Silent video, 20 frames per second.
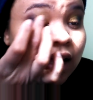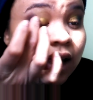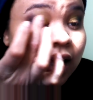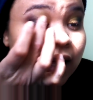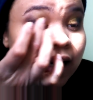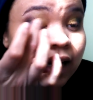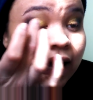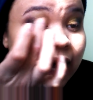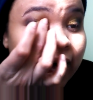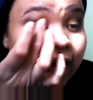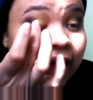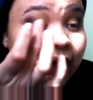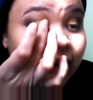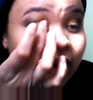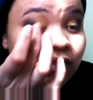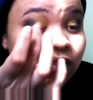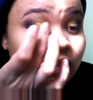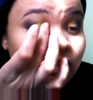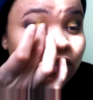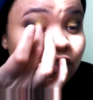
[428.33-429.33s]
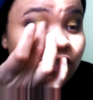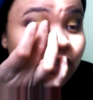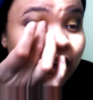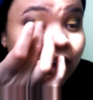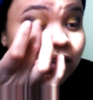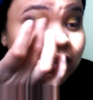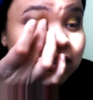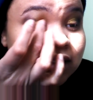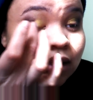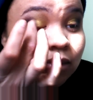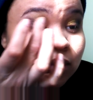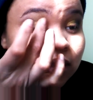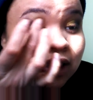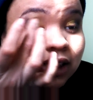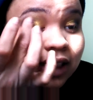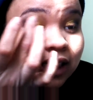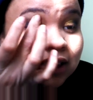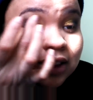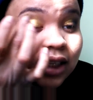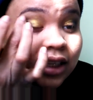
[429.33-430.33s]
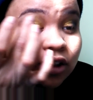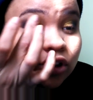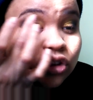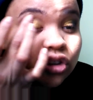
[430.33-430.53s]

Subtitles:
And I haven't found something that's like